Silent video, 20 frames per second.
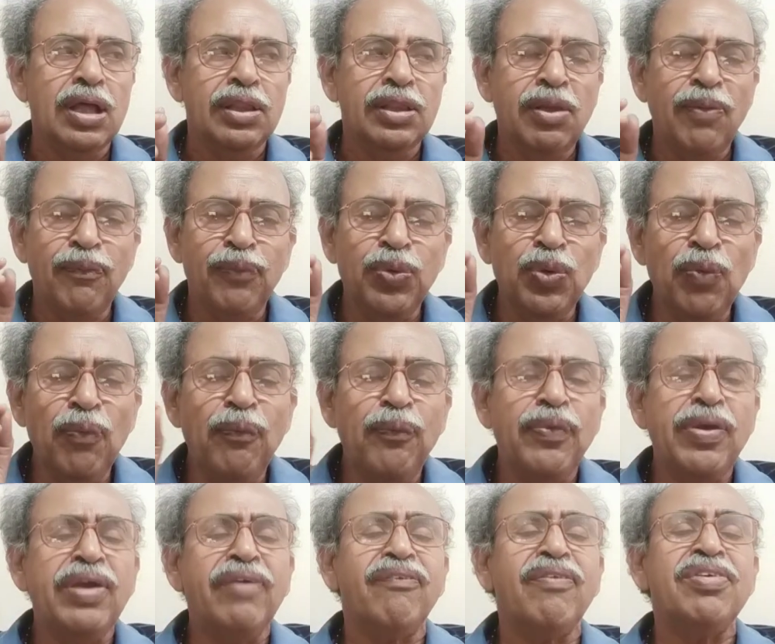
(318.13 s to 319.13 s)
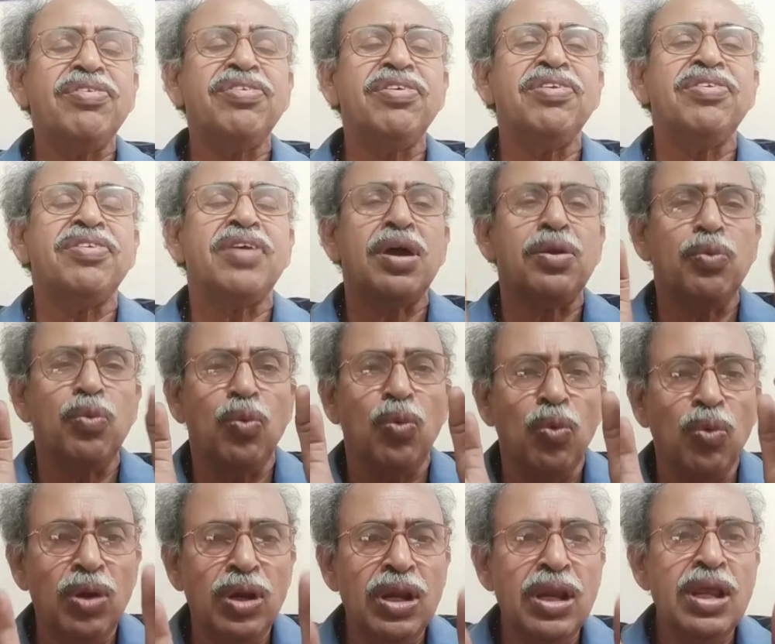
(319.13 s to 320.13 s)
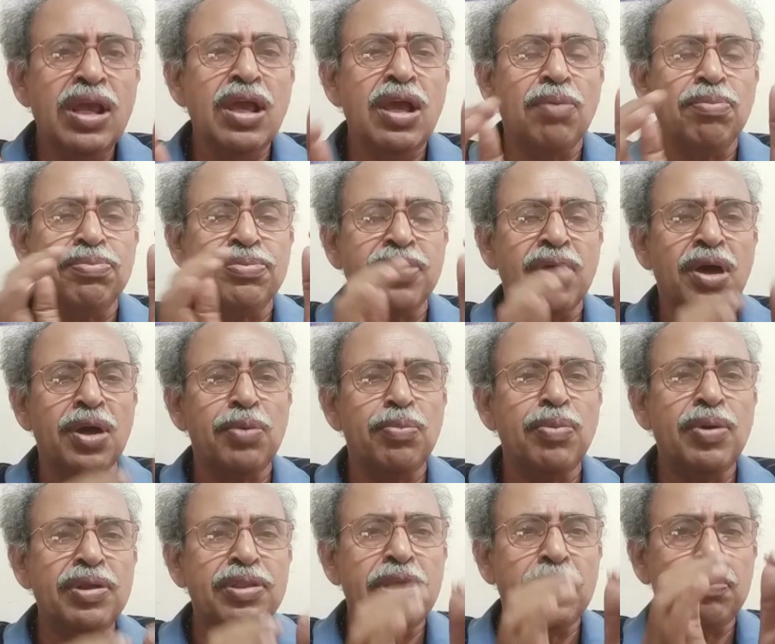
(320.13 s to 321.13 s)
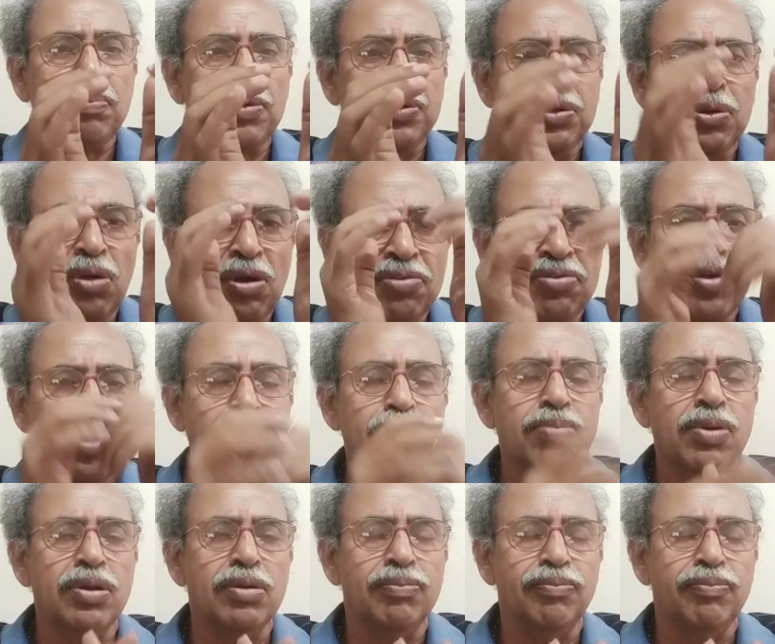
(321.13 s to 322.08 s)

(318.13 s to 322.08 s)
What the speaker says: the few frequencies are only absorbed by that particular sample.